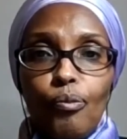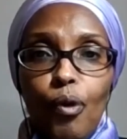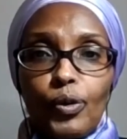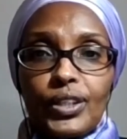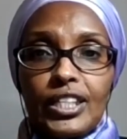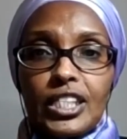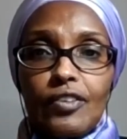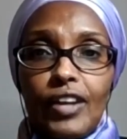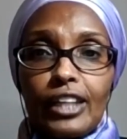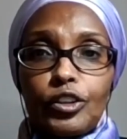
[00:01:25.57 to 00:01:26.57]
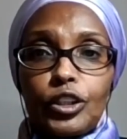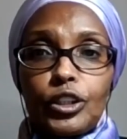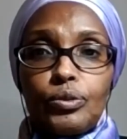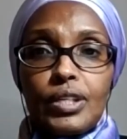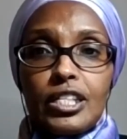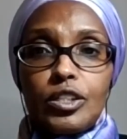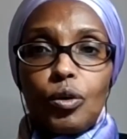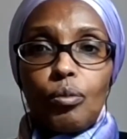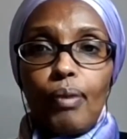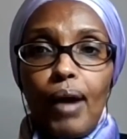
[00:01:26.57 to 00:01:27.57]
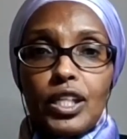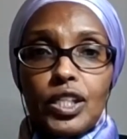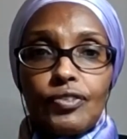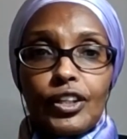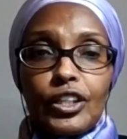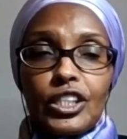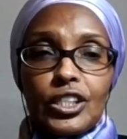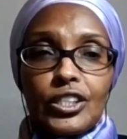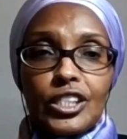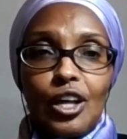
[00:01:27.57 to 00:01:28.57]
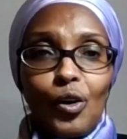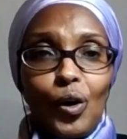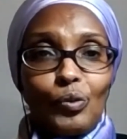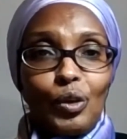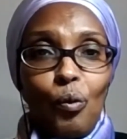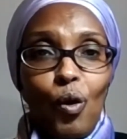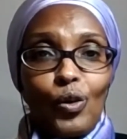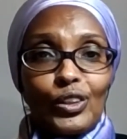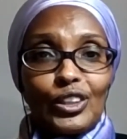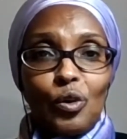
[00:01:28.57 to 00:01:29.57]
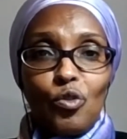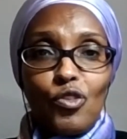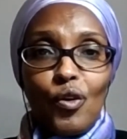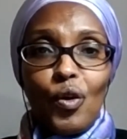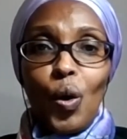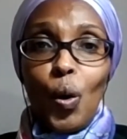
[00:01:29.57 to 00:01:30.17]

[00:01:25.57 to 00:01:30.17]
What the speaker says: more than 700 UNESCO biosphere regions around the world in over